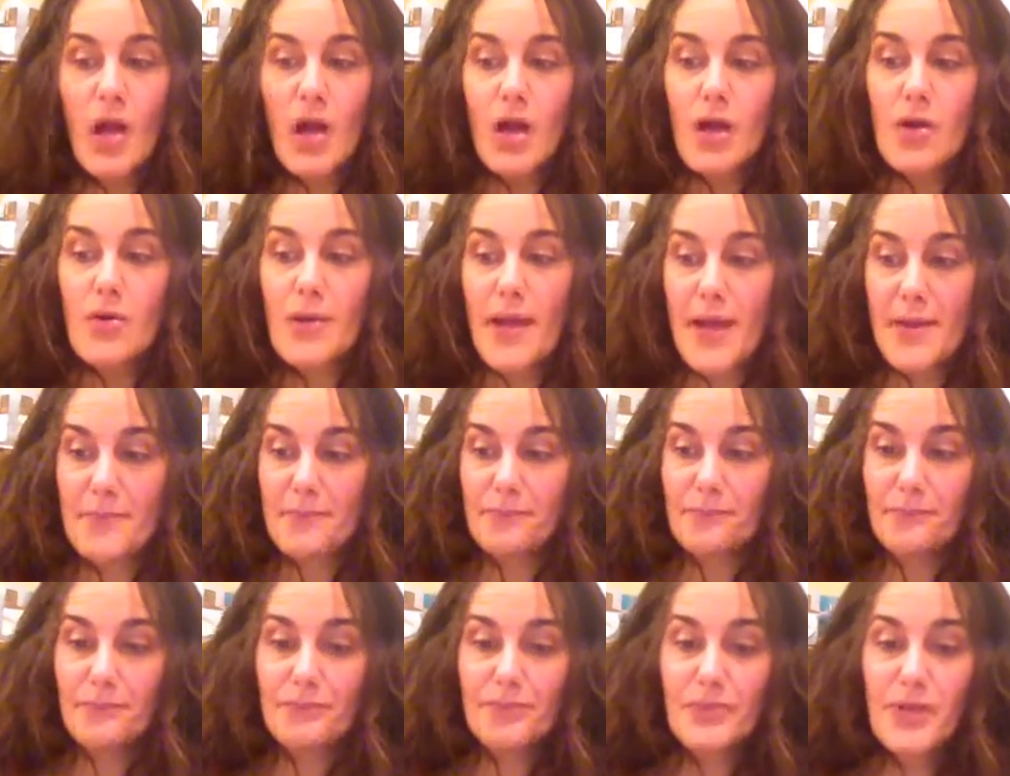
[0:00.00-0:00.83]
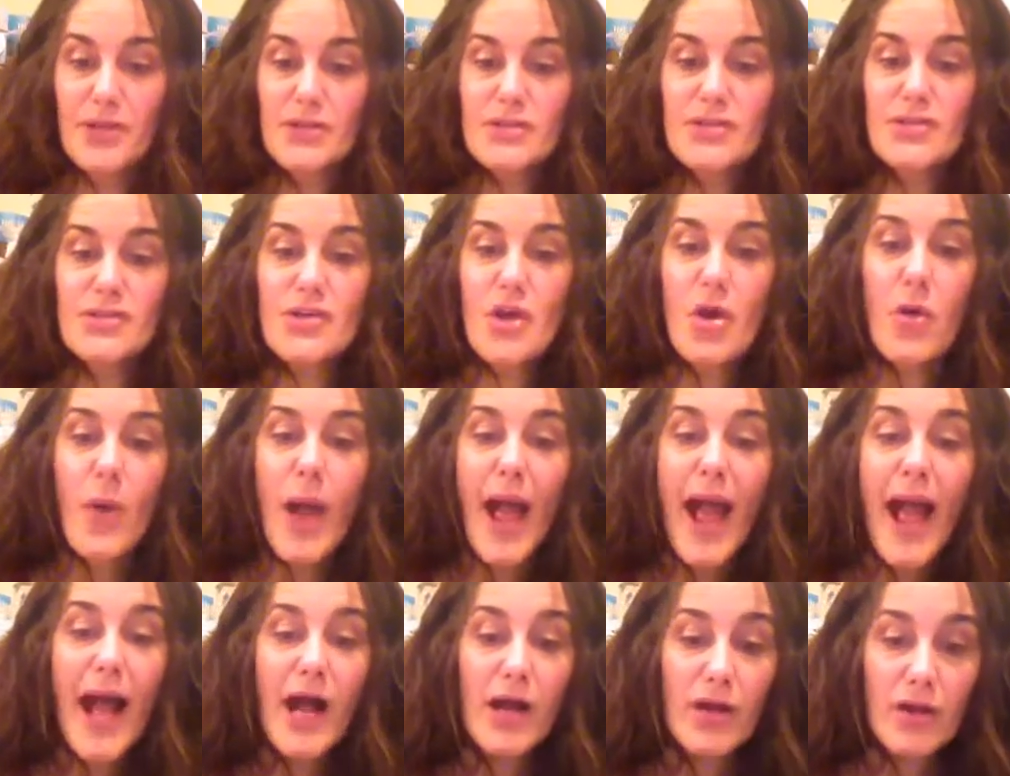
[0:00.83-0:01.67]
Okay, so
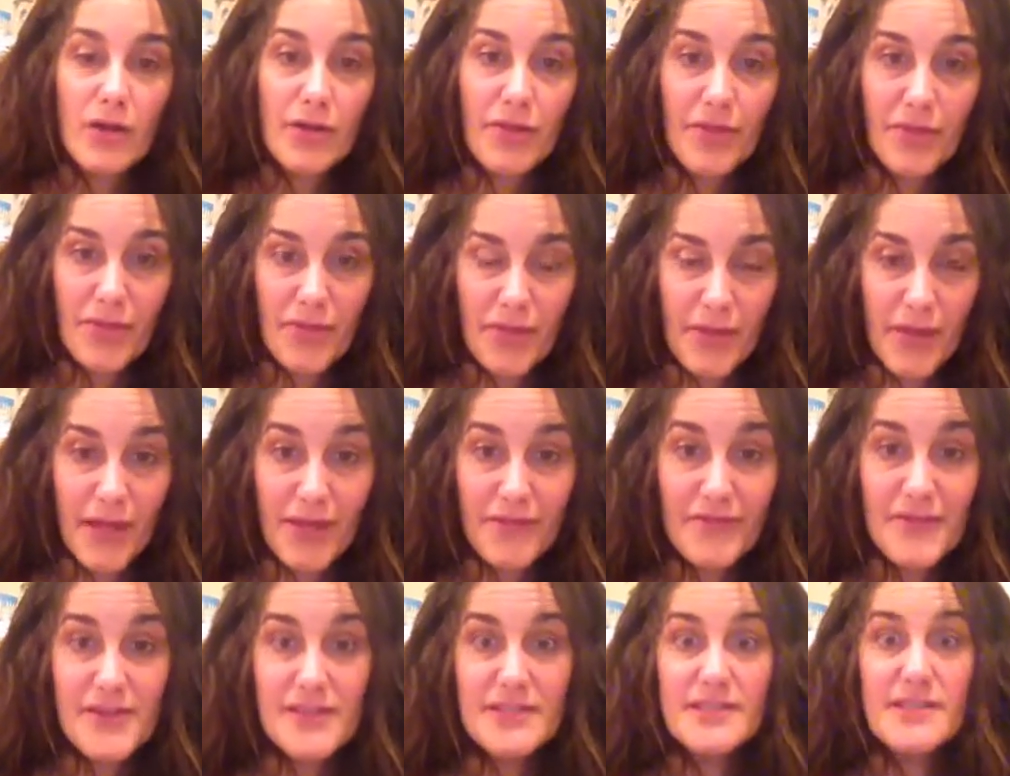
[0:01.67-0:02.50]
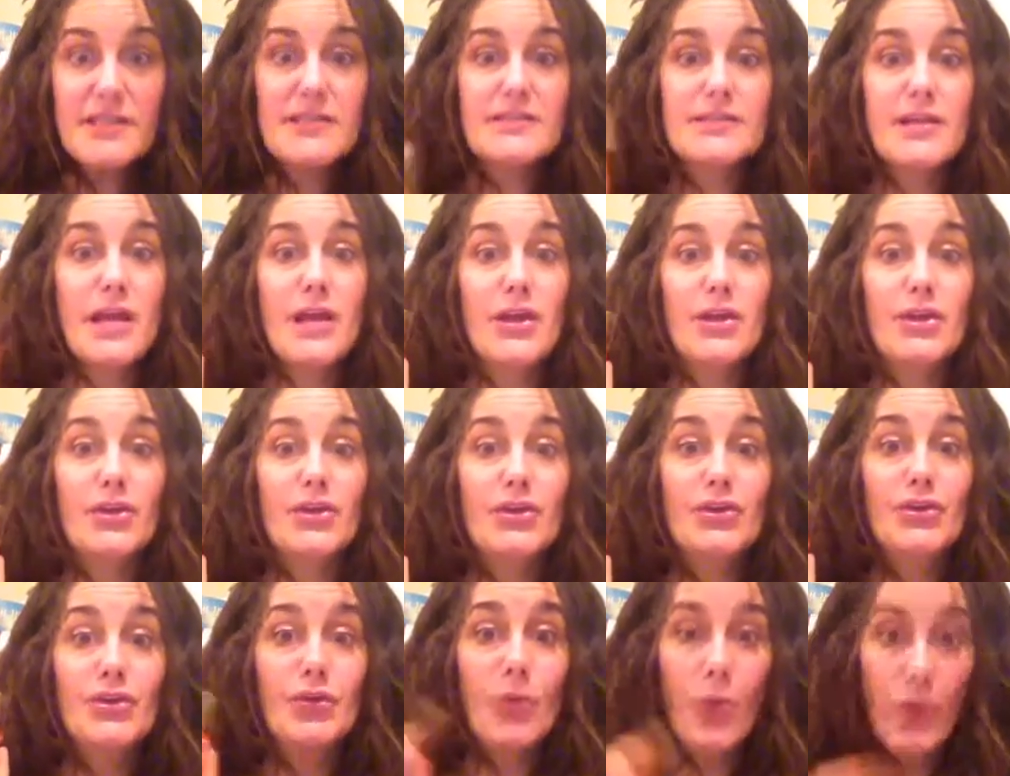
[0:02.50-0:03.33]
health, this is
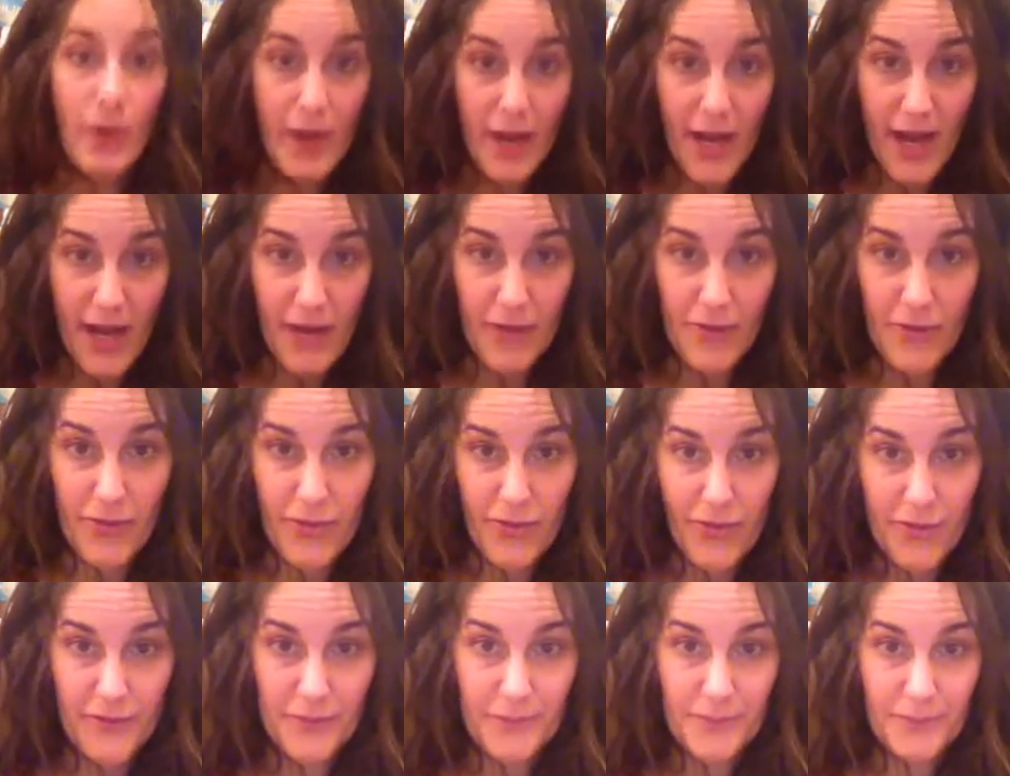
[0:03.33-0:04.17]
your health.